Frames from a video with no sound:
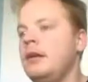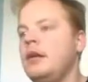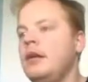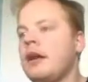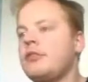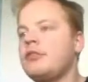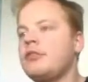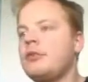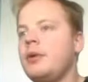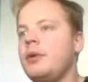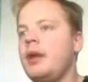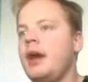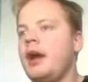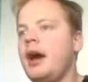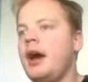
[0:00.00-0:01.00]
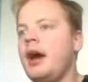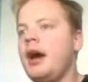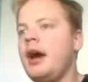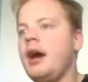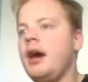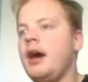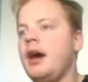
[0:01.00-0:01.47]
Next, we
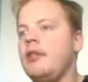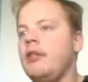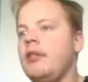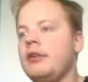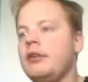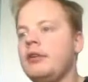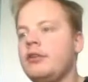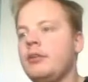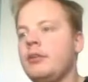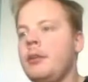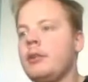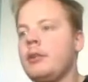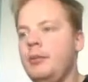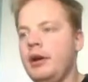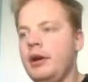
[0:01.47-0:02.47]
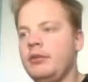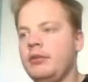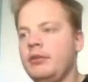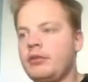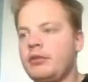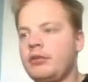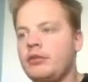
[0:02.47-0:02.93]
have the enter the webinar
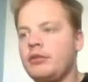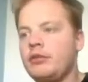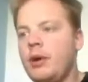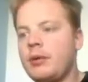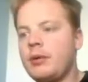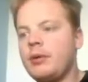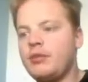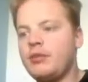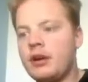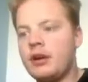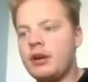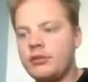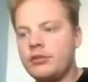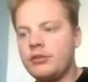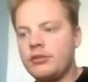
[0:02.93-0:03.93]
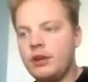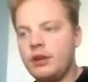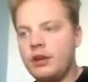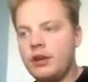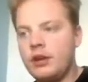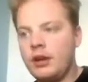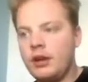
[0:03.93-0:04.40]
button. So as soon as the webinar starts, you'll
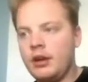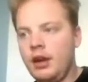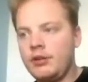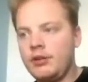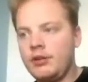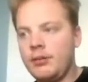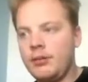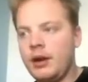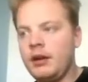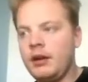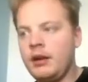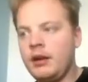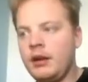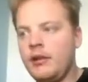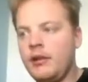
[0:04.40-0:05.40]
see an enter button, and you